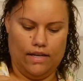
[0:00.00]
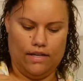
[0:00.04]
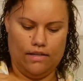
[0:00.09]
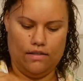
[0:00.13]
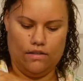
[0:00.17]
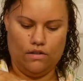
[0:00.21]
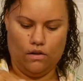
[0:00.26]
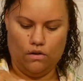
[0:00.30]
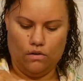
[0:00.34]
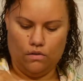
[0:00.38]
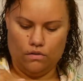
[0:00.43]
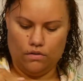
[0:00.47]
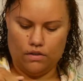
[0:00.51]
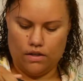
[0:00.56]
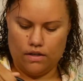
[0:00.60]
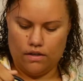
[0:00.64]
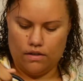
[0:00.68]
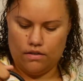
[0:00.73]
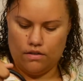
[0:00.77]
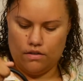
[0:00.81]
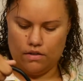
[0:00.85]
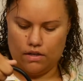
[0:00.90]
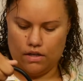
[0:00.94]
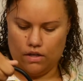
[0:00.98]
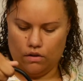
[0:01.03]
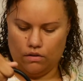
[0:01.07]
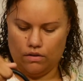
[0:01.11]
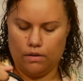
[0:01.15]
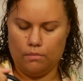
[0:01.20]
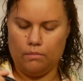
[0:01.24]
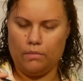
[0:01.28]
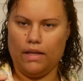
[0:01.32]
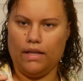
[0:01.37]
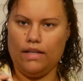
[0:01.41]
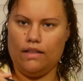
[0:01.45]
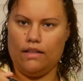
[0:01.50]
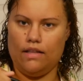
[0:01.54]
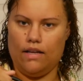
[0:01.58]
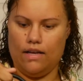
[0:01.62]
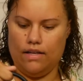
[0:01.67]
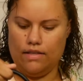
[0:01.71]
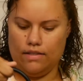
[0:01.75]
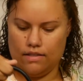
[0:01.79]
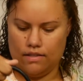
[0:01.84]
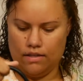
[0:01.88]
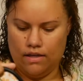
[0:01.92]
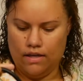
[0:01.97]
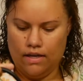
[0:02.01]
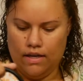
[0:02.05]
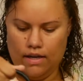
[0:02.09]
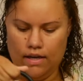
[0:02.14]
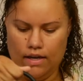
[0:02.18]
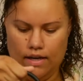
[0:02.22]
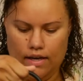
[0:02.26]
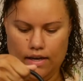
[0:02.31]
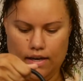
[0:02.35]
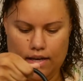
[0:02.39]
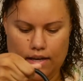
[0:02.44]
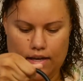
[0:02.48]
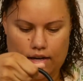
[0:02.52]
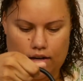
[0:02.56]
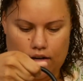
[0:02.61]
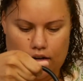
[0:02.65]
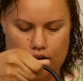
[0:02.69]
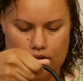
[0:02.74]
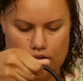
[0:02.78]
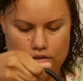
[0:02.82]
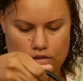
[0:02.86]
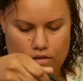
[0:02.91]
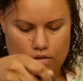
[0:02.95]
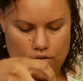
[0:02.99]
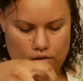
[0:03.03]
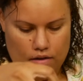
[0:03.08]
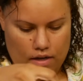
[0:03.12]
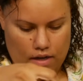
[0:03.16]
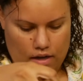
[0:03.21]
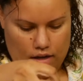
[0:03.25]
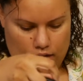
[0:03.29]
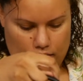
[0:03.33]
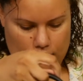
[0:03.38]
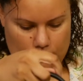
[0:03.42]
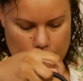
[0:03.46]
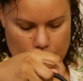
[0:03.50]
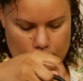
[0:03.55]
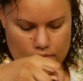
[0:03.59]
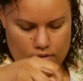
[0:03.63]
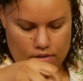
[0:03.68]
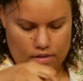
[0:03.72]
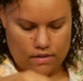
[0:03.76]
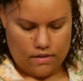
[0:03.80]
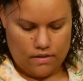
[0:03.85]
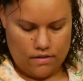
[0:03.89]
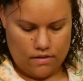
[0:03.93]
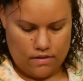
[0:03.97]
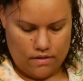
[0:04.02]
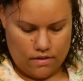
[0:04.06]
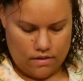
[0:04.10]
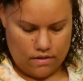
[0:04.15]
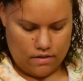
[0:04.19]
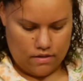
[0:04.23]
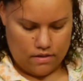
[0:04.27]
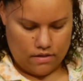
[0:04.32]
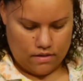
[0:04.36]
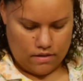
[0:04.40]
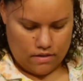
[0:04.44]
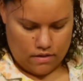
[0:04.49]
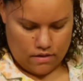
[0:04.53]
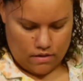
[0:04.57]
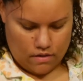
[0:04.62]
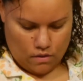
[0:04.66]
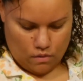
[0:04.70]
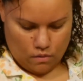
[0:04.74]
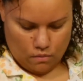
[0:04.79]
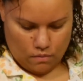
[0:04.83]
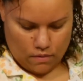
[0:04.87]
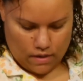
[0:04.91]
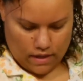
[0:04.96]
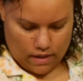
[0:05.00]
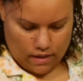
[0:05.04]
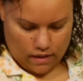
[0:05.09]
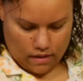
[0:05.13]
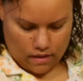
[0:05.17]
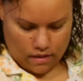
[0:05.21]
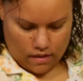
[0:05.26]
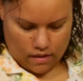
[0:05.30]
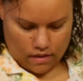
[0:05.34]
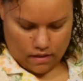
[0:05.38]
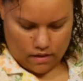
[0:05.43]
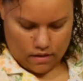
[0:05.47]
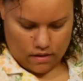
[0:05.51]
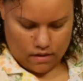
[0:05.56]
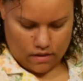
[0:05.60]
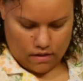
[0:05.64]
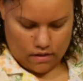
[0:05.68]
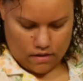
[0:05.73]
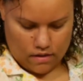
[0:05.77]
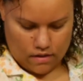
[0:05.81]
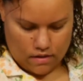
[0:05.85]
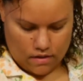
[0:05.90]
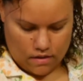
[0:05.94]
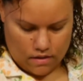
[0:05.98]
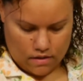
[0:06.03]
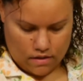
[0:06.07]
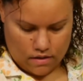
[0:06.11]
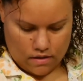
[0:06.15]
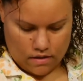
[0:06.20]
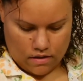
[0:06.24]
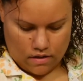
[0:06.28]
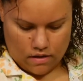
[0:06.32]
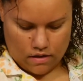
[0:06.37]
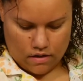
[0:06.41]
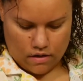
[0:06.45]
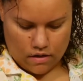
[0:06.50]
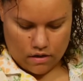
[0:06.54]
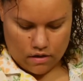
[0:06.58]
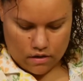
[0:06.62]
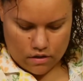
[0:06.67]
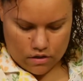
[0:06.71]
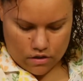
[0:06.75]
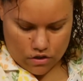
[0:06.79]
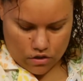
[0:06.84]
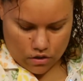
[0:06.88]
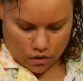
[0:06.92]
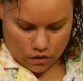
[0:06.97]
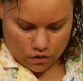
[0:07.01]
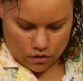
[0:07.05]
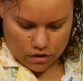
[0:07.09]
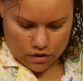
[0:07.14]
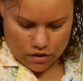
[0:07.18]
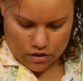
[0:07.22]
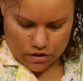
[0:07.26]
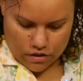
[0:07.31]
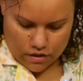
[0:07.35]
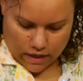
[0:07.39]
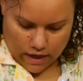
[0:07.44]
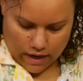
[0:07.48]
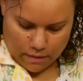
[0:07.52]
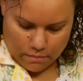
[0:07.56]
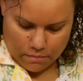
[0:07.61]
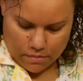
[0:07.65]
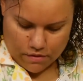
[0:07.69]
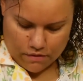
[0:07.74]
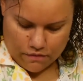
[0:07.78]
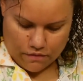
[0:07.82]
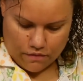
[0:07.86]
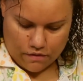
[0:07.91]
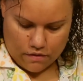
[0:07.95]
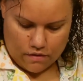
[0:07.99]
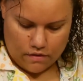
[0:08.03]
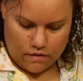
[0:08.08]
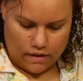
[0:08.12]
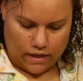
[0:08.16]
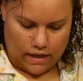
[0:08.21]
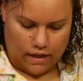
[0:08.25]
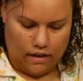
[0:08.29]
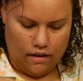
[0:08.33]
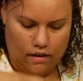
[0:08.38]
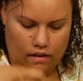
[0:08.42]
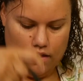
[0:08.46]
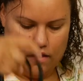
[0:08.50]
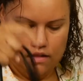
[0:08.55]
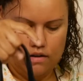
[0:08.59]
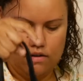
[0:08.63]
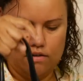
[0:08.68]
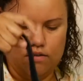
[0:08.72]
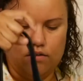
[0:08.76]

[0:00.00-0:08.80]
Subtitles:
holders. You can hold them like this. It also comes with shoulder straps for length.